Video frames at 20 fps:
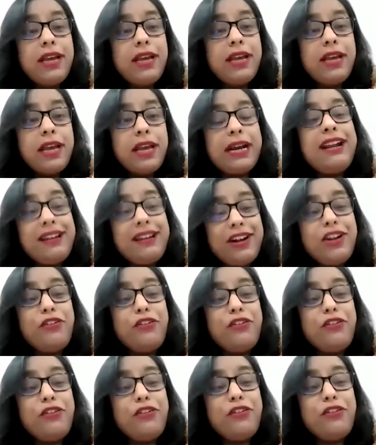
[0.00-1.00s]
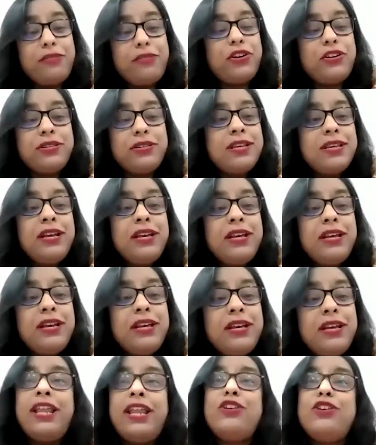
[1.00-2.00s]
I can't get rid of it because
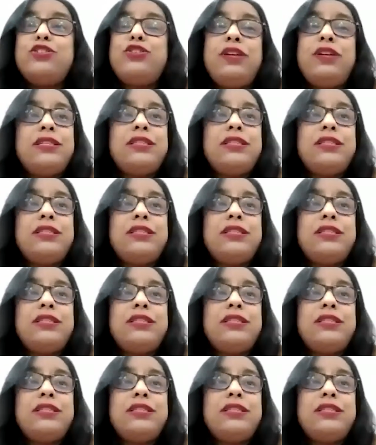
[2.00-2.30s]
the vendor